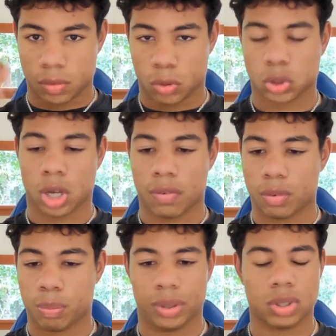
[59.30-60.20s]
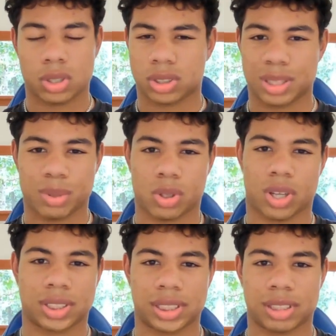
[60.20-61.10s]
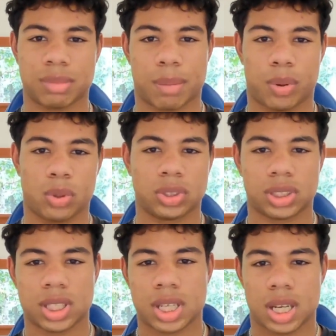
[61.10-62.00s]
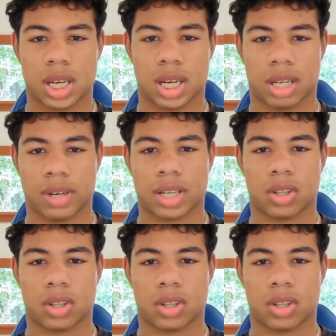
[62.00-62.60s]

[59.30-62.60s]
first off, build a simple Claude system that pulls, right?